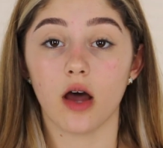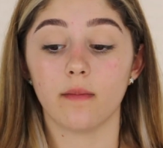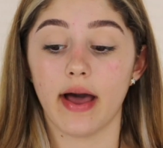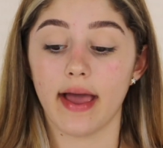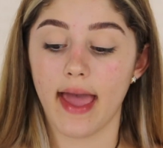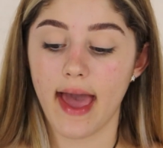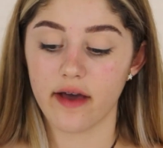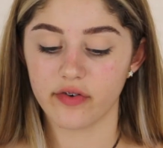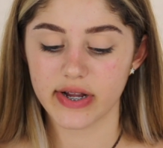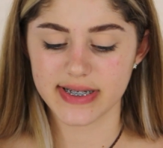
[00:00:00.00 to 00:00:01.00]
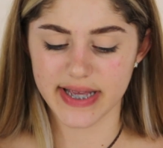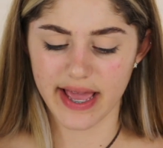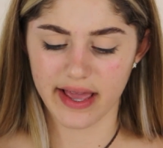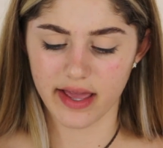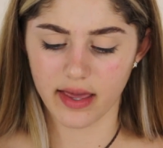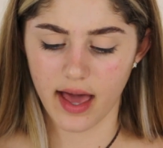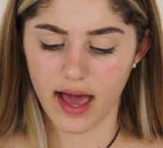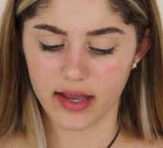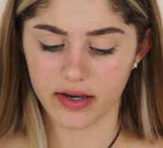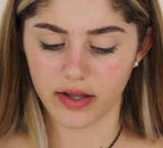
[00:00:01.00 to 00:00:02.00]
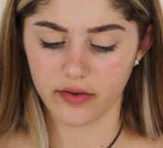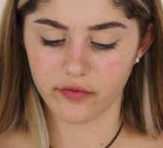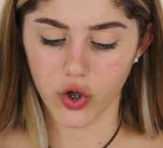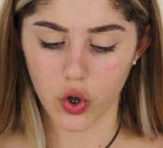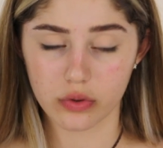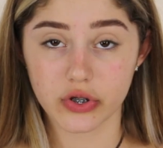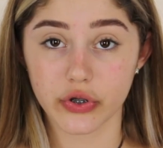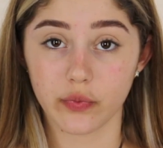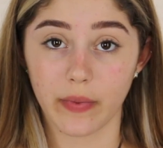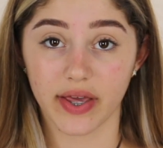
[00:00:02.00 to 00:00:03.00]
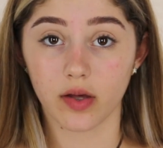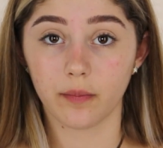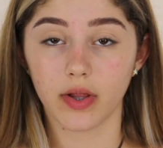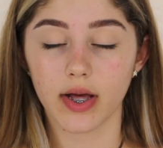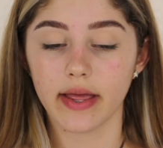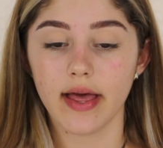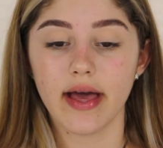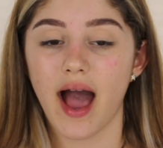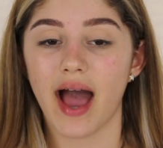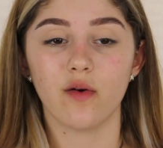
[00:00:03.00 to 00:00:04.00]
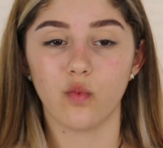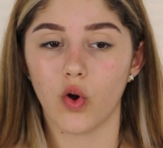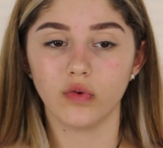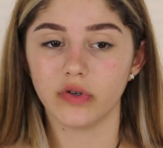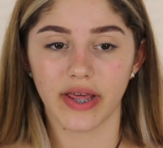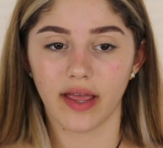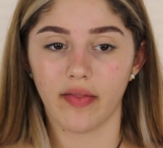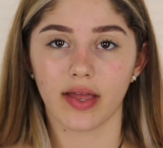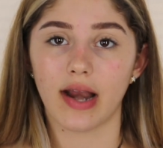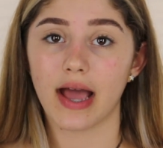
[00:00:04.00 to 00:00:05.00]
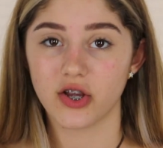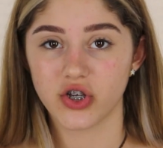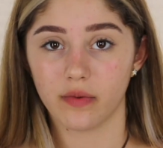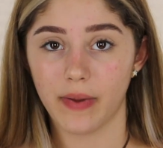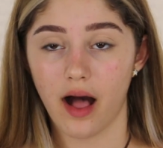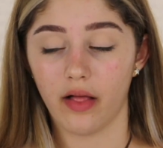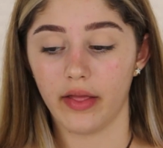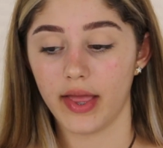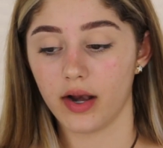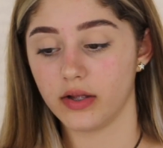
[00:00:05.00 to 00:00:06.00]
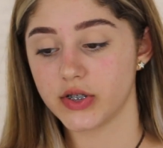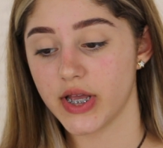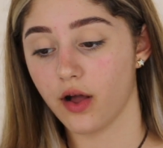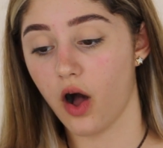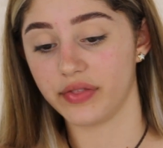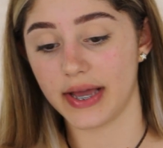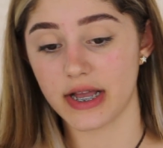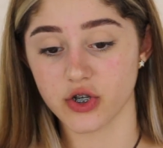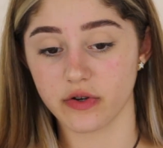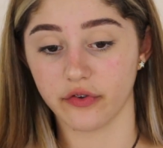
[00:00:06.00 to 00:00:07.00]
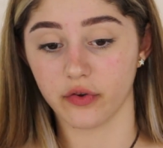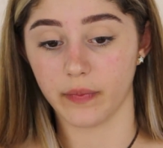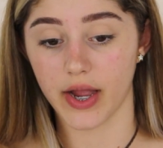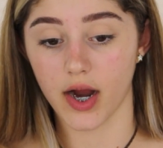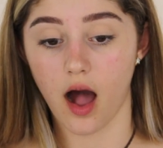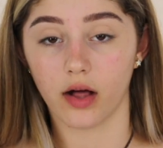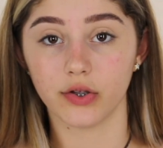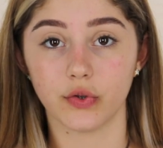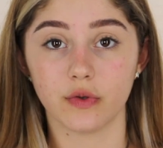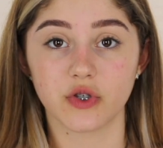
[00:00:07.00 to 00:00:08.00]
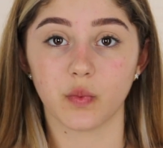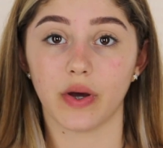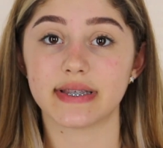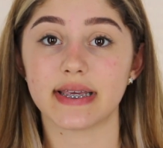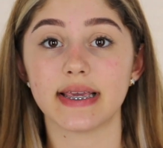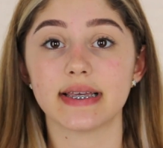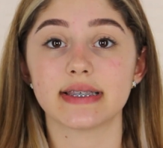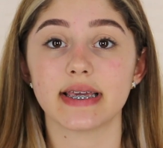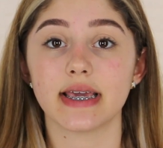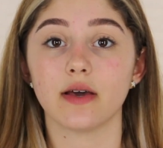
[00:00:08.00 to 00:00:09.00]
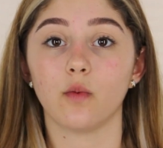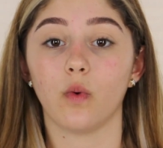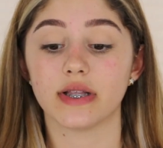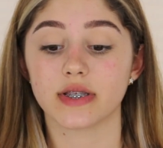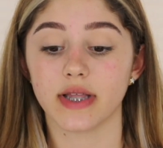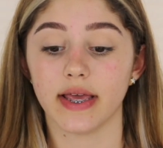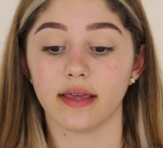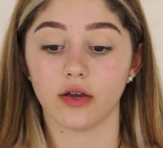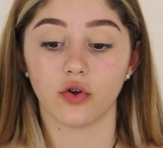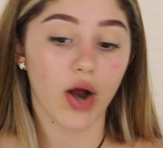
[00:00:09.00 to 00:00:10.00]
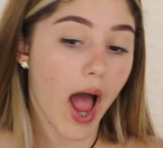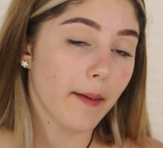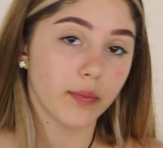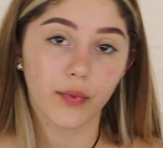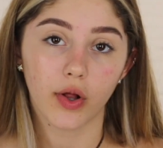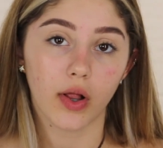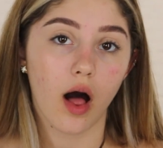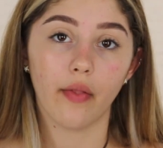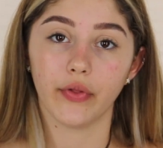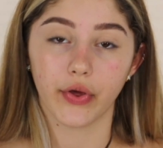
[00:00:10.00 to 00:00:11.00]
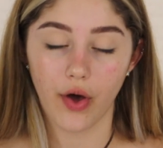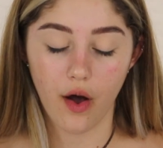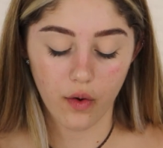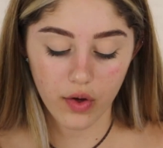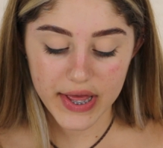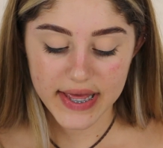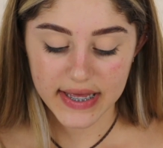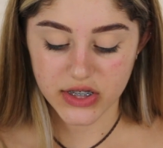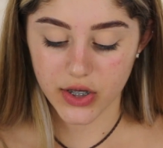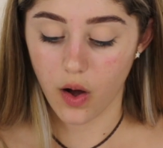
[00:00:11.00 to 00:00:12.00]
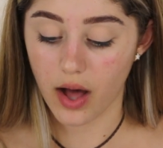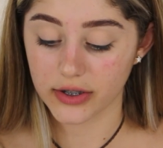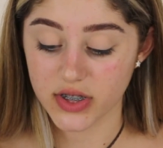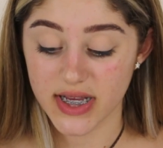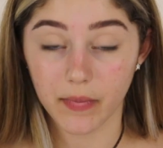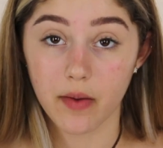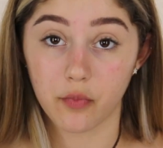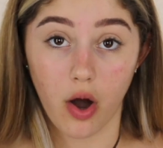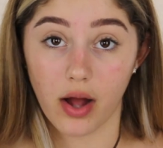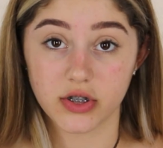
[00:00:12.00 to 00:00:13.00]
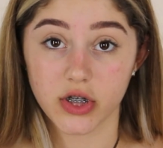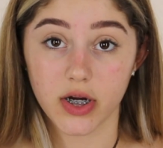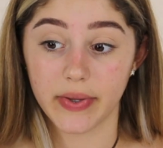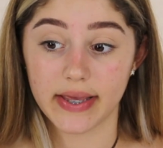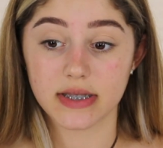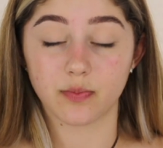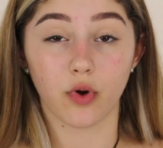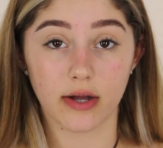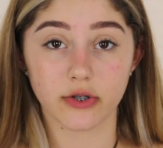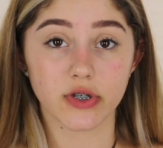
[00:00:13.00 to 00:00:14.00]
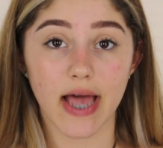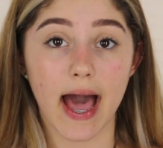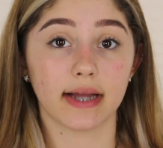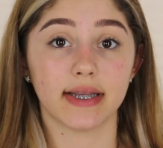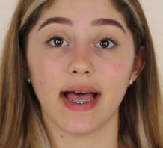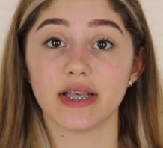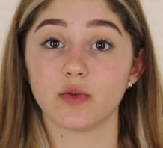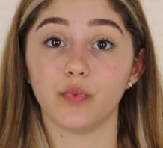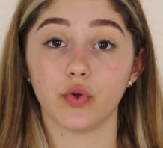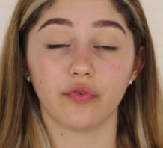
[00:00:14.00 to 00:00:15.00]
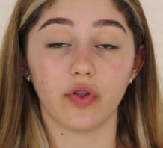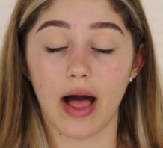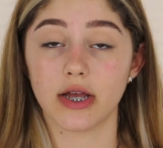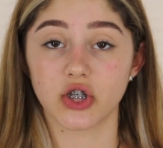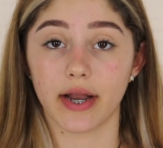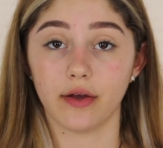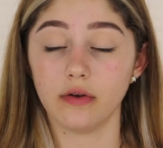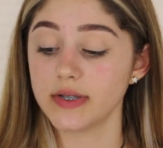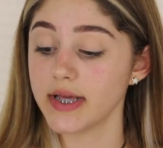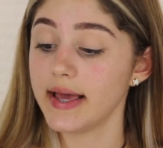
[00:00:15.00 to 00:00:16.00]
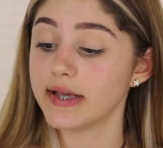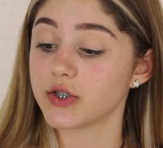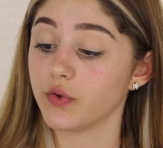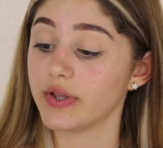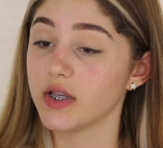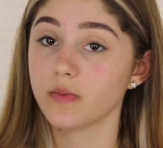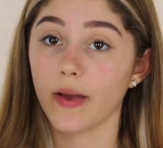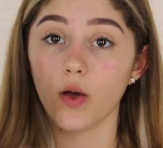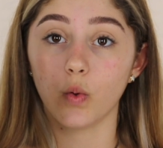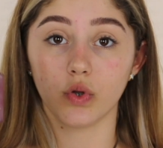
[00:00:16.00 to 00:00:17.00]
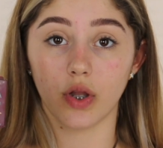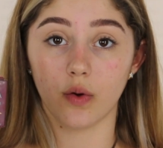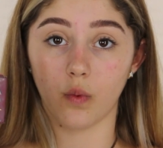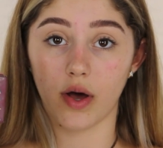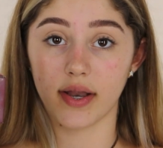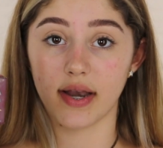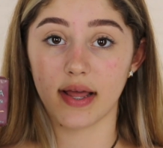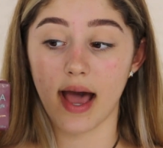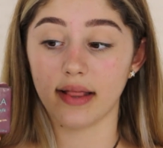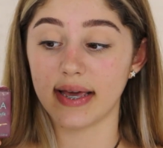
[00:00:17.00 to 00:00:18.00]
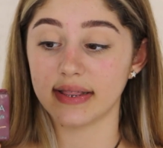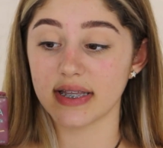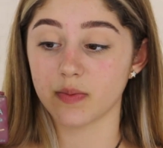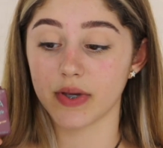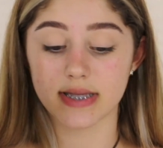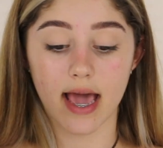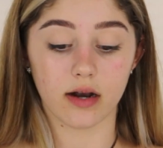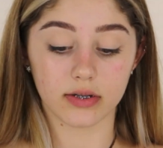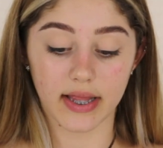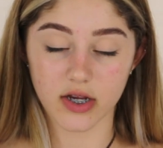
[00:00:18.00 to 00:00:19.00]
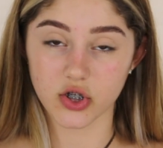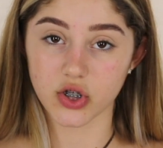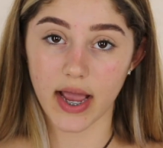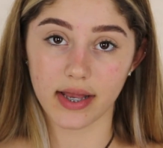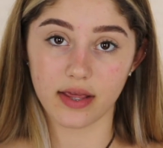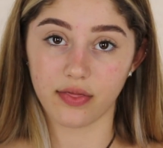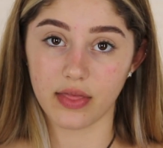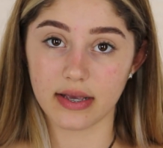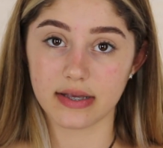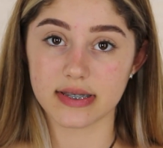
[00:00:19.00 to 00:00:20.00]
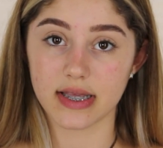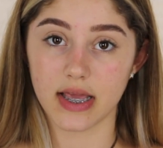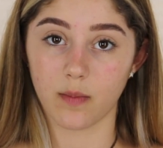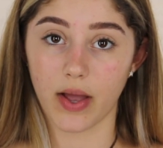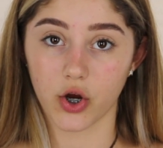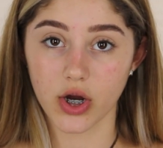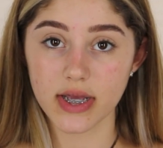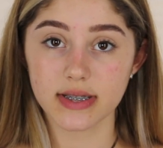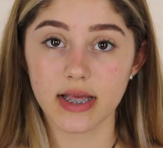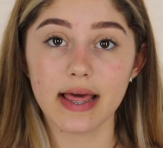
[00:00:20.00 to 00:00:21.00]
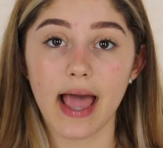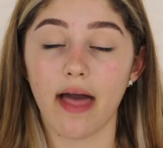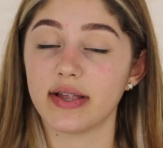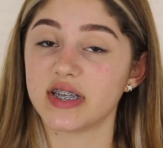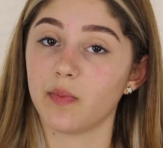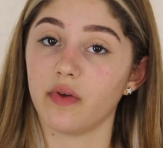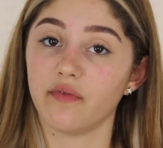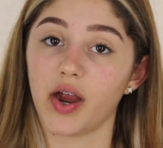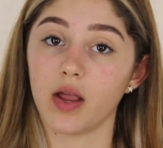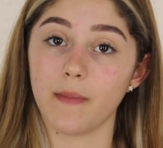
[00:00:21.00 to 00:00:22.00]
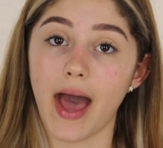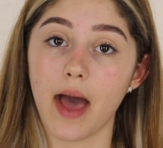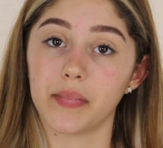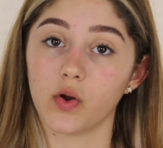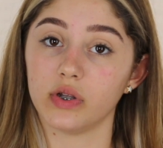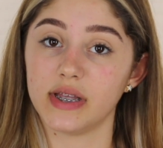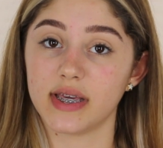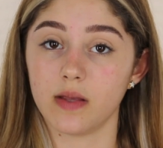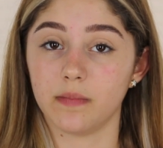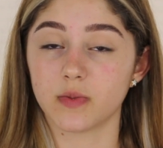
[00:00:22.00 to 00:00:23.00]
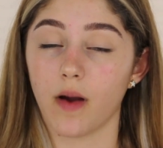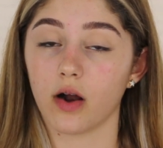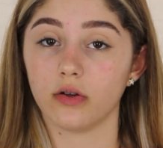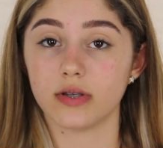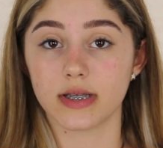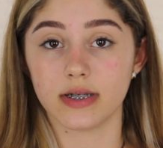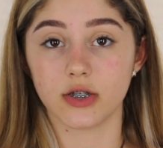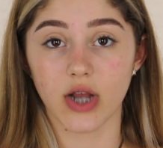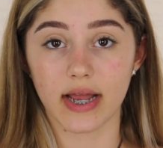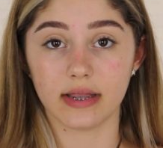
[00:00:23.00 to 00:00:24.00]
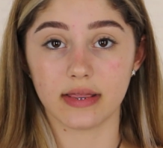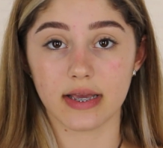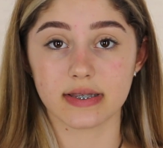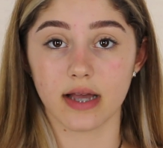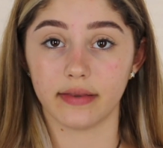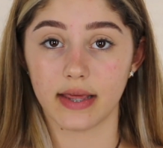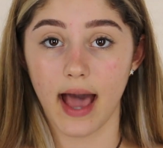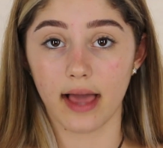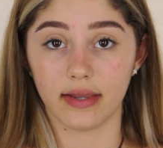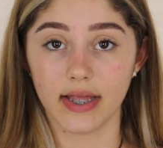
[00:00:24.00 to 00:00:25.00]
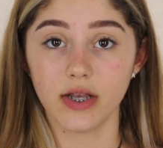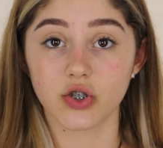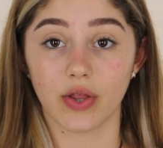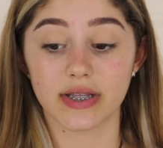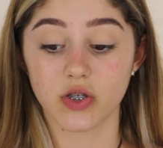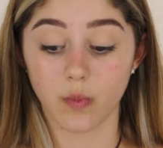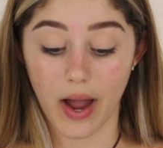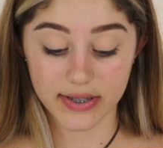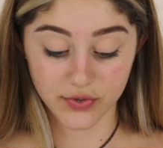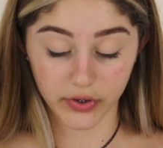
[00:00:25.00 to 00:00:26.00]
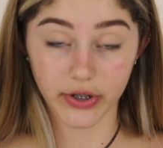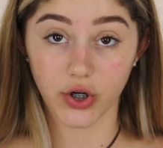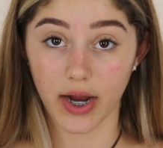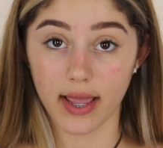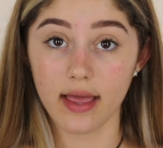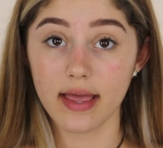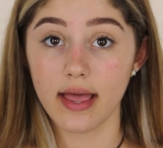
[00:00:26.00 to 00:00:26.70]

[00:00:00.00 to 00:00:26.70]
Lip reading: on my everyday kind of go-to makeup look, I won't get an eyeshadow palette and I'll take all the eyeshadows from there. I'll use what's easy, what's grabbable on the go. So I'll just take my bronzer because bronzers act as beautiful eyeshadows. So this is my Hoola one. I like this because I don't like shiny things in my crease. I like to keep it very matte but only keep sparkles and shiny things on the eyelid. So that's why it's really great